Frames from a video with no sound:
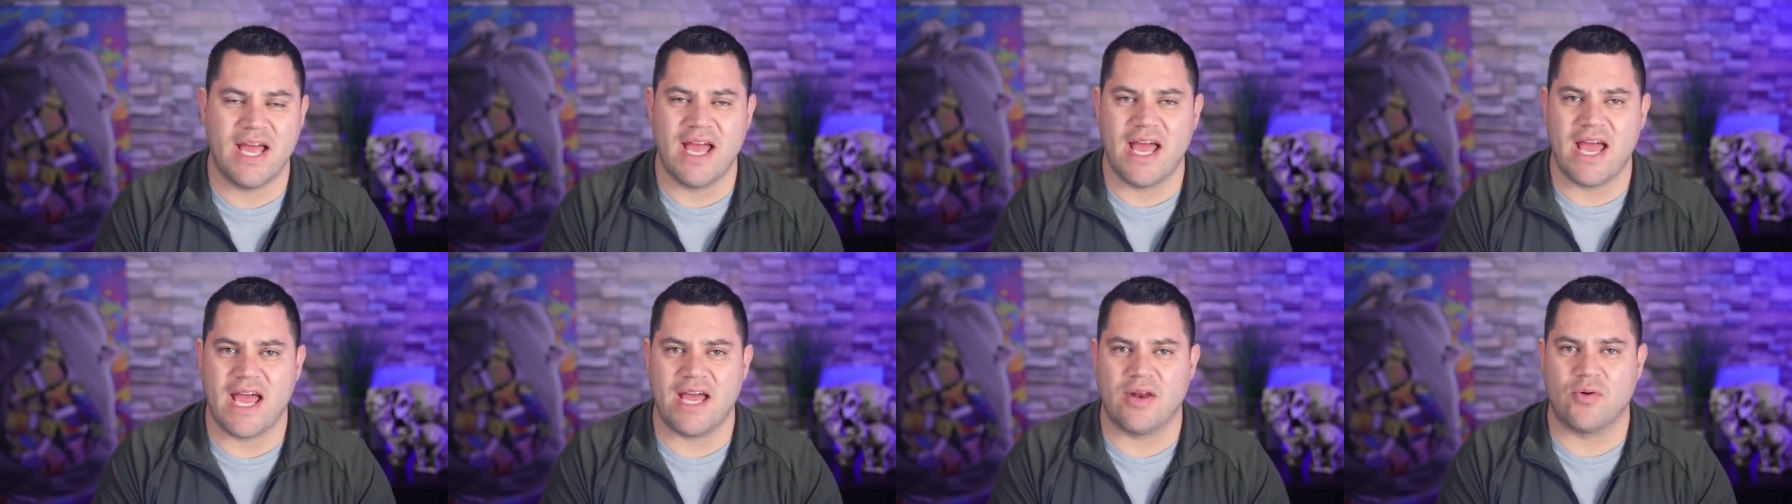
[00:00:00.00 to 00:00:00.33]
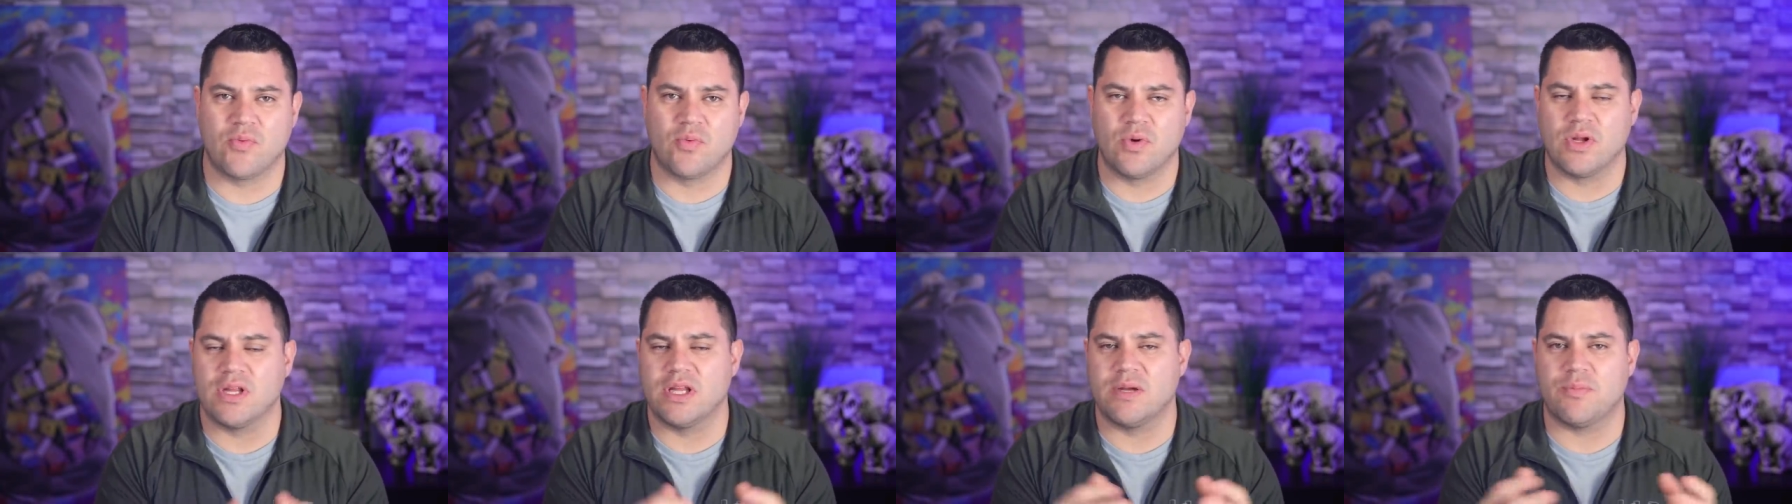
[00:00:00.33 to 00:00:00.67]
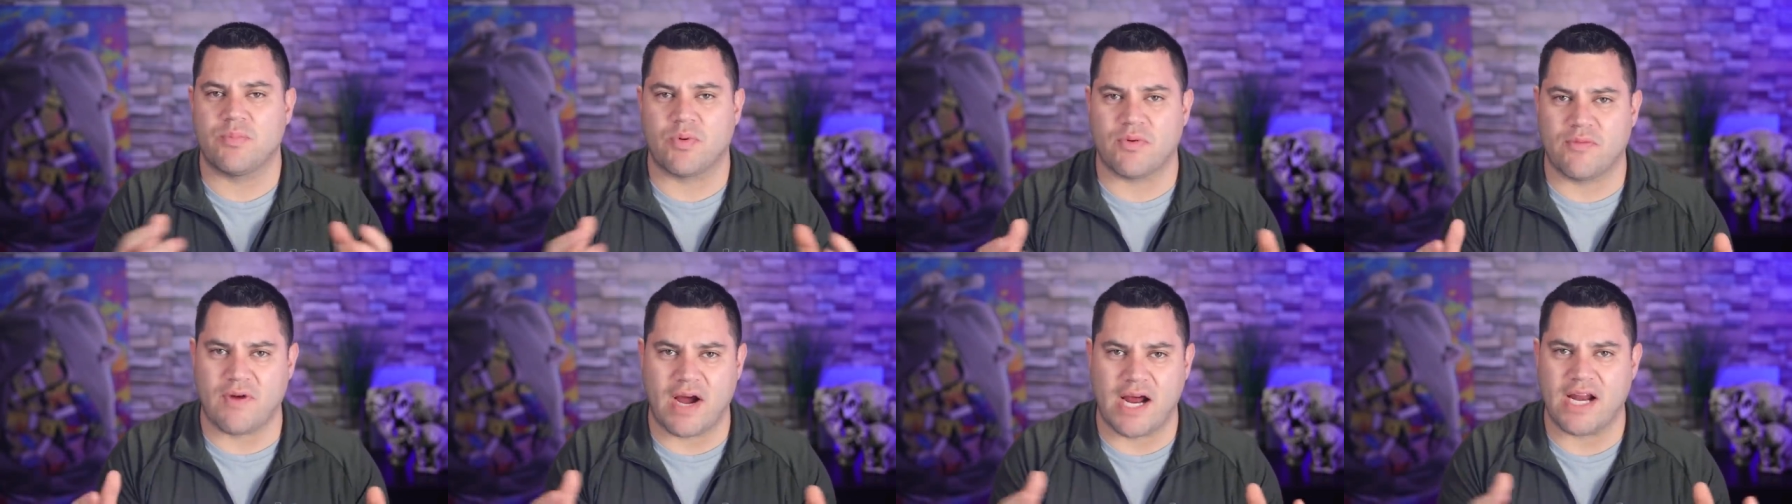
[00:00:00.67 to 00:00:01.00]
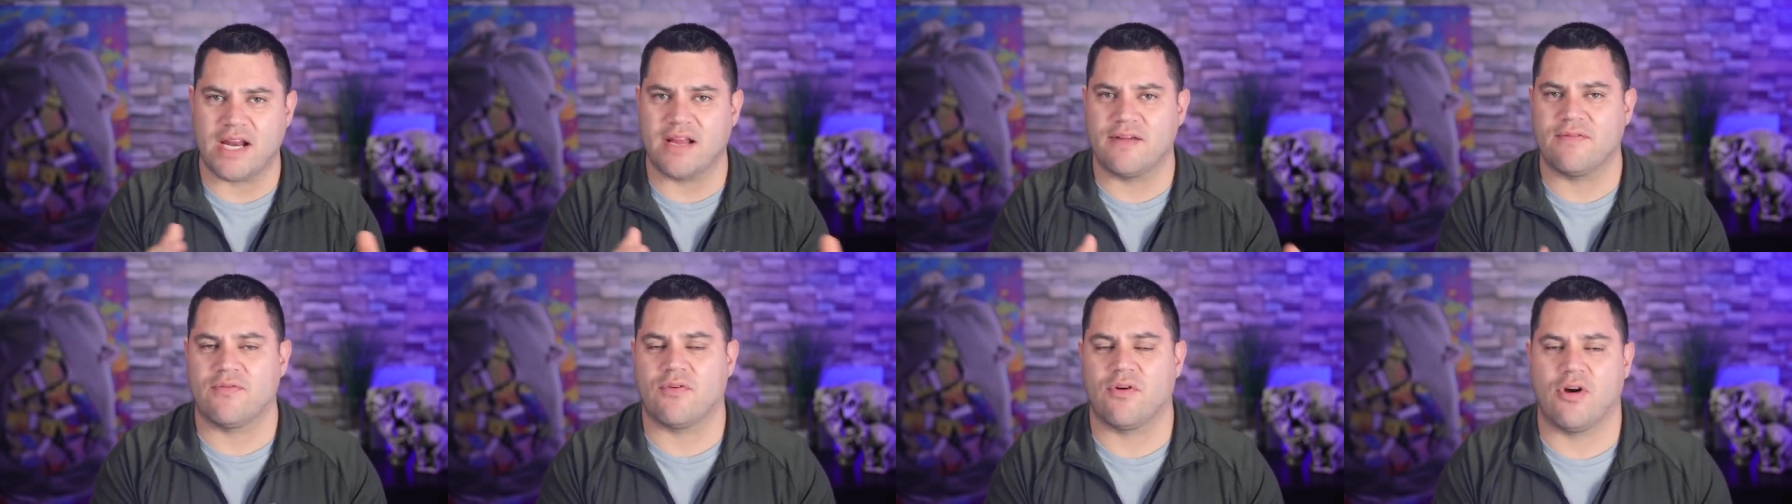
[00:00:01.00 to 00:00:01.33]
and really
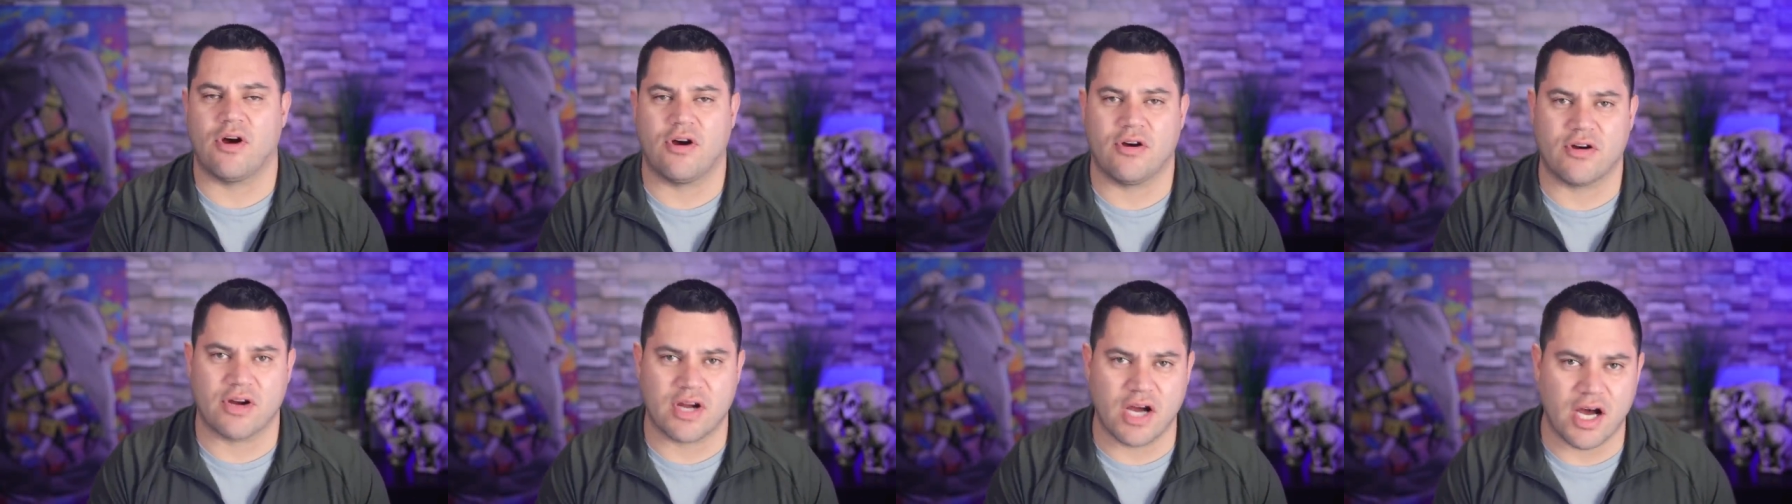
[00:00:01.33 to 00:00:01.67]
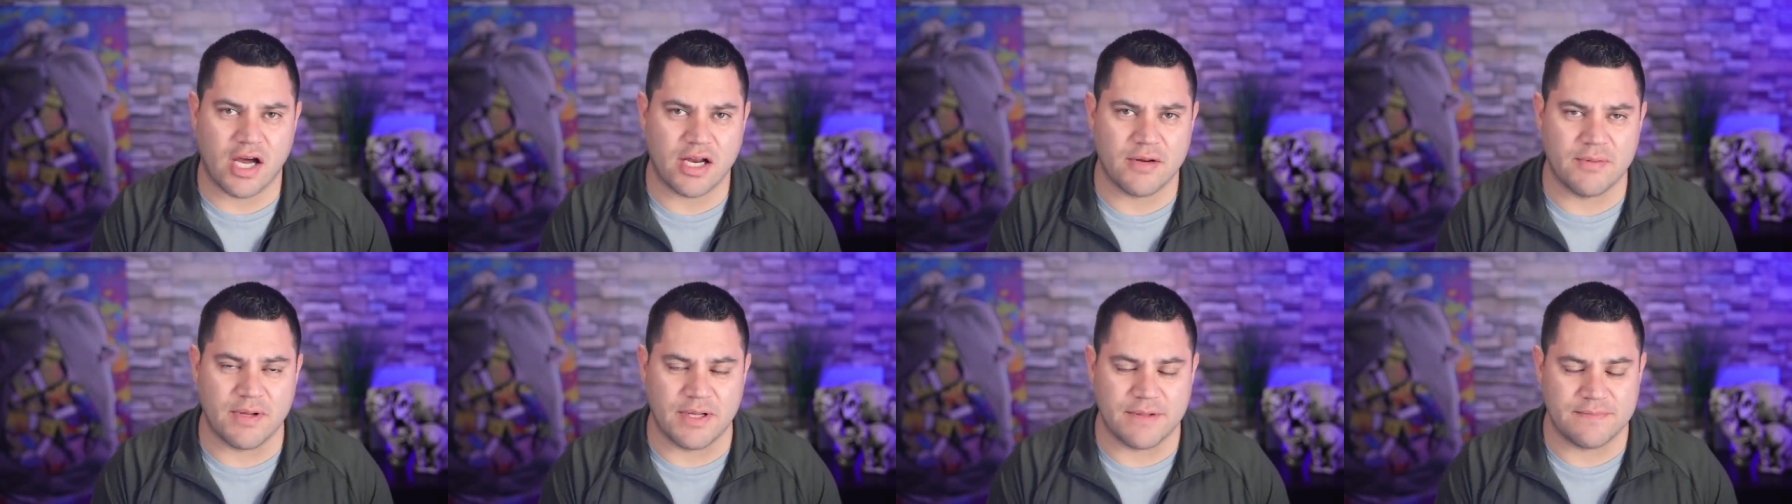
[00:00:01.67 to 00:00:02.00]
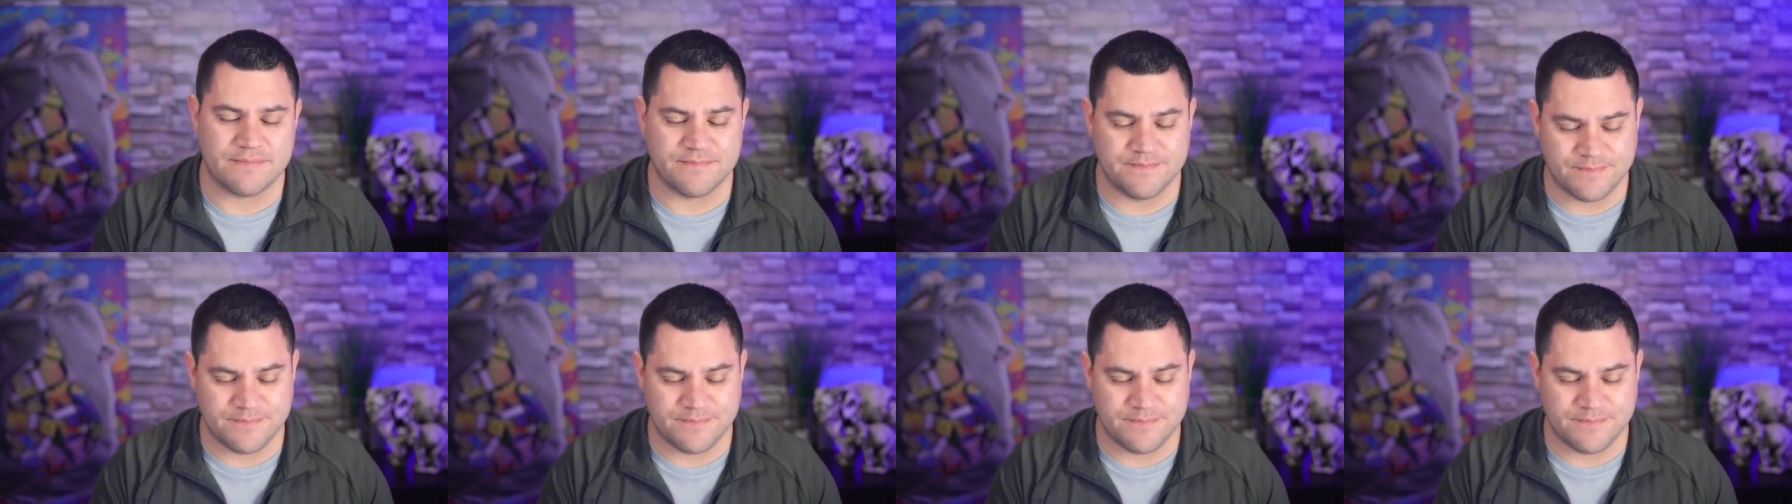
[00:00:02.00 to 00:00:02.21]
providing for our economy.